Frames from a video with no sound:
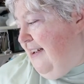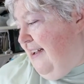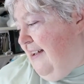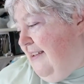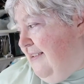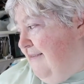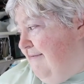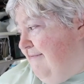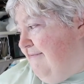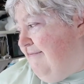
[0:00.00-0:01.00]
And
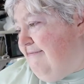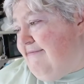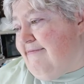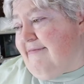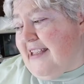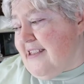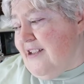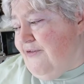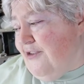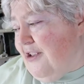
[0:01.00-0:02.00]
that's
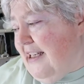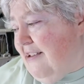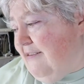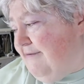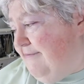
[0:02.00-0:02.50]
it for now.